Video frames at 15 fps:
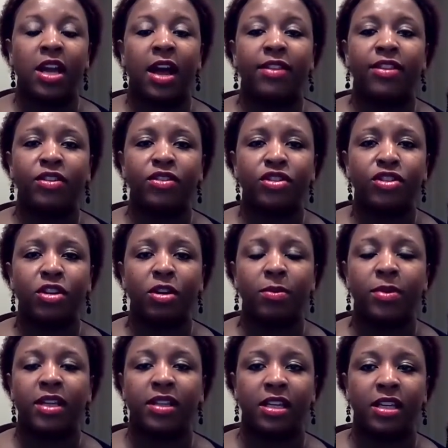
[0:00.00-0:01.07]
There's so
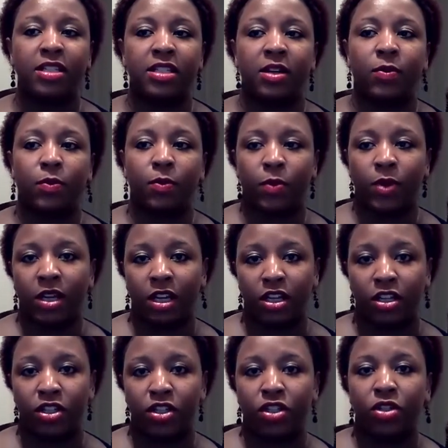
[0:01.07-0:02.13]
many things that we
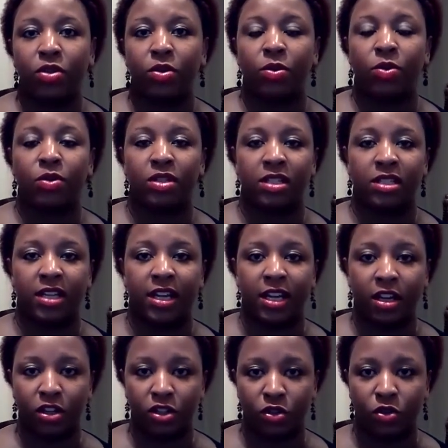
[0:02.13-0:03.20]
can do to
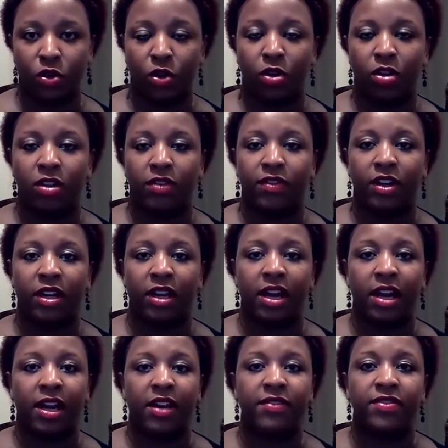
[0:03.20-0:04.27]
take control of our
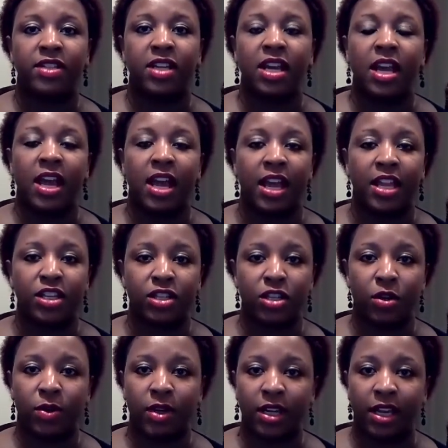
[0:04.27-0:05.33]
lives. And
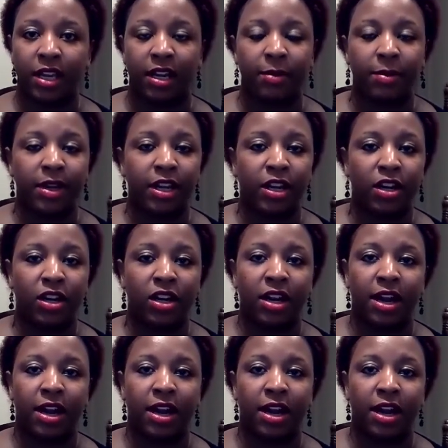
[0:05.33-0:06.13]
so again, I'm here